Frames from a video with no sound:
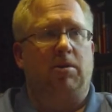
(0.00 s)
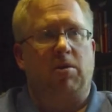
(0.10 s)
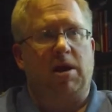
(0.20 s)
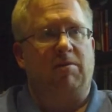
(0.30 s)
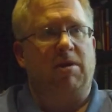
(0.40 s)

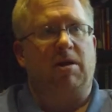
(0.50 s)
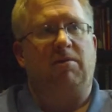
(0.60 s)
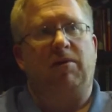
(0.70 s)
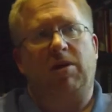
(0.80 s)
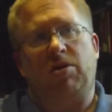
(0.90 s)
Creative
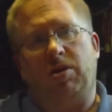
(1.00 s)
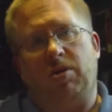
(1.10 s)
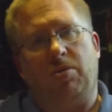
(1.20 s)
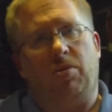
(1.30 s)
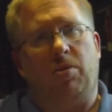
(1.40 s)
nonfiction
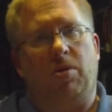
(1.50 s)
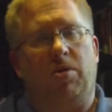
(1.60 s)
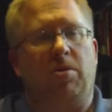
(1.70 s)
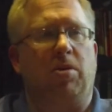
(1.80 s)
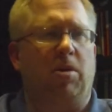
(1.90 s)

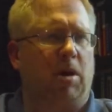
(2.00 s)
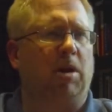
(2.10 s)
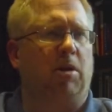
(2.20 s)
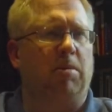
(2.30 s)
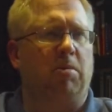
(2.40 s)
or a
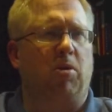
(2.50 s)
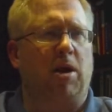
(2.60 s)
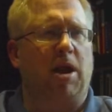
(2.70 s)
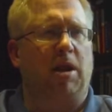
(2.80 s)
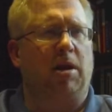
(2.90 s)
little bit more
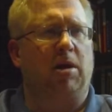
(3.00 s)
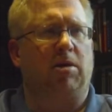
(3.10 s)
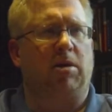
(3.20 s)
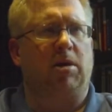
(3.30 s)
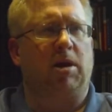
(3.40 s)

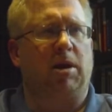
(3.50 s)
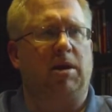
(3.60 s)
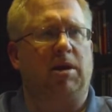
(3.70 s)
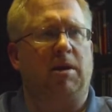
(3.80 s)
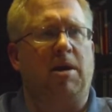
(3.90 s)
analytical.
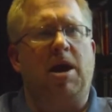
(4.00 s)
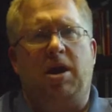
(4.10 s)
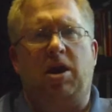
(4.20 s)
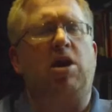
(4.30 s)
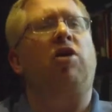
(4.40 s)
And
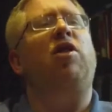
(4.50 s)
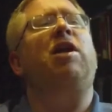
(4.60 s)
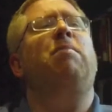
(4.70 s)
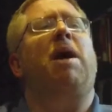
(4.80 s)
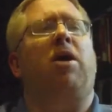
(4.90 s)
you
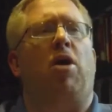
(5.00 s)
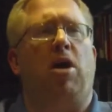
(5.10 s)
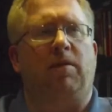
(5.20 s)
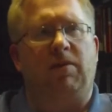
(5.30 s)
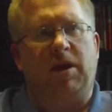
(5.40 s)
think about
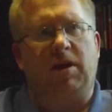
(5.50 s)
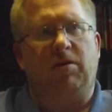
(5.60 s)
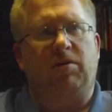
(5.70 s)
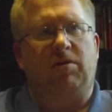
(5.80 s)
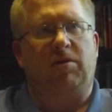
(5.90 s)
all of
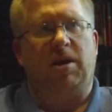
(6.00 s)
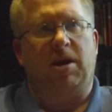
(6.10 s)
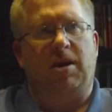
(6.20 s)
these